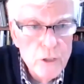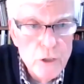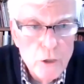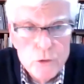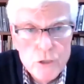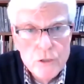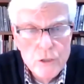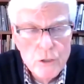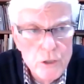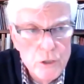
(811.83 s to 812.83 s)
can use a
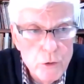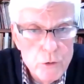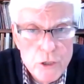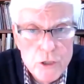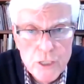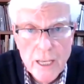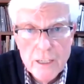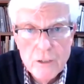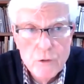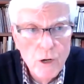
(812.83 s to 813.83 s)

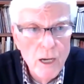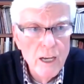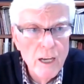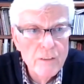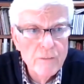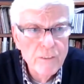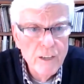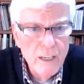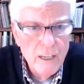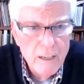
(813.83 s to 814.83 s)
Stanton drive.
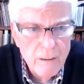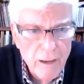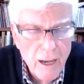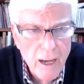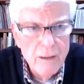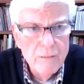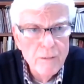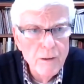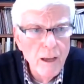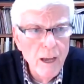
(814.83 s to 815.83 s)
I
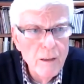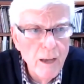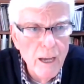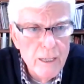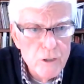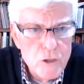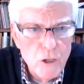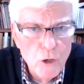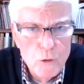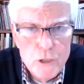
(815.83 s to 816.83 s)
as
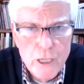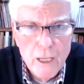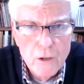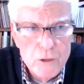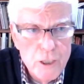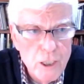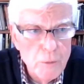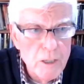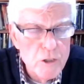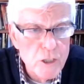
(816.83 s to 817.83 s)
an O-Scaler
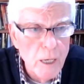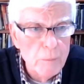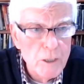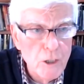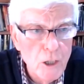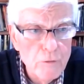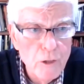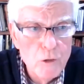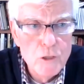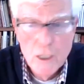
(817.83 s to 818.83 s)
tend to be skeptical
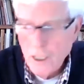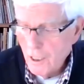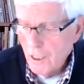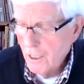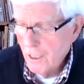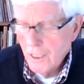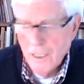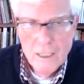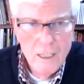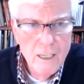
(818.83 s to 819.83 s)
of those little
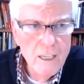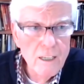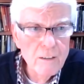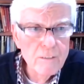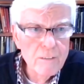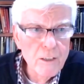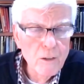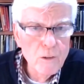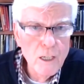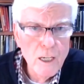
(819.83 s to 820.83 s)
the
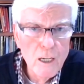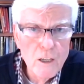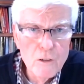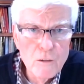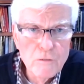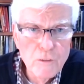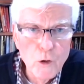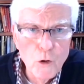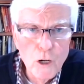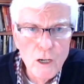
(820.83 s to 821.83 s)
little
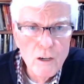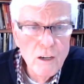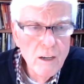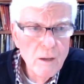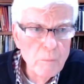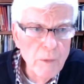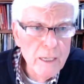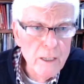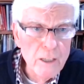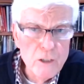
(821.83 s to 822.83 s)
underfloor
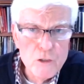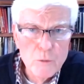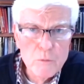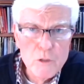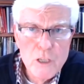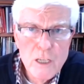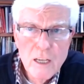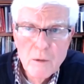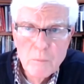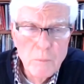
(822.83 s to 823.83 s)
mechanisms.
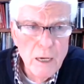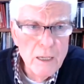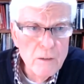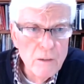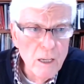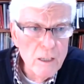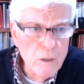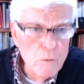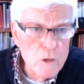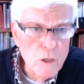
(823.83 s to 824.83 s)
But
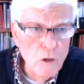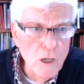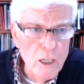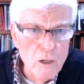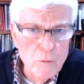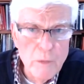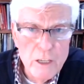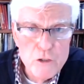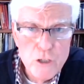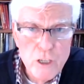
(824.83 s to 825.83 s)
there was an earlier
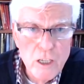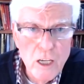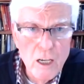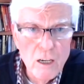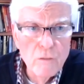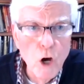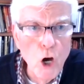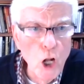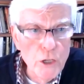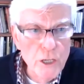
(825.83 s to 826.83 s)
mention of
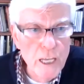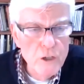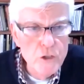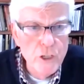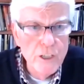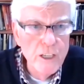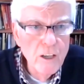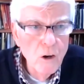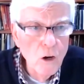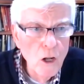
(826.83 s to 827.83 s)
All Nation.
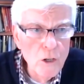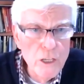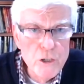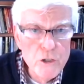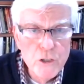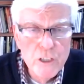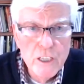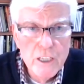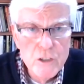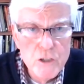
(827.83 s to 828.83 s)
All
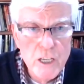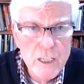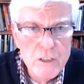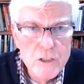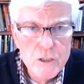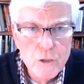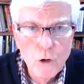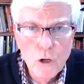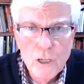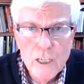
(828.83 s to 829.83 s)
Nation is a
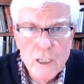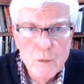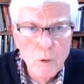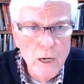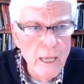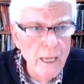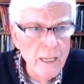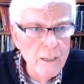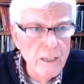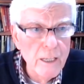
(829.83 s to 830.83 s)
storied
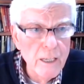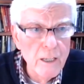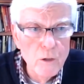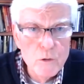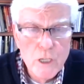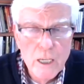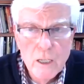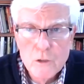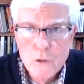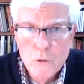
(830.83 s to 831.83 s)
brand in
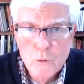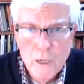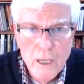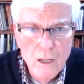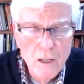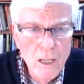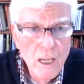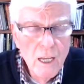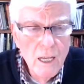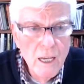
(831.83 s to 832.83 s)
O-Scale two rail,
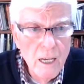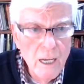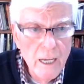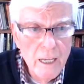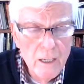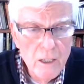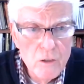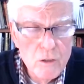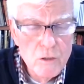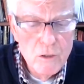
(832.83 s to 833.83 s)
and
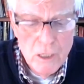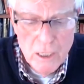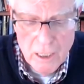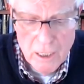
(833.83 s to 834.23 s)
under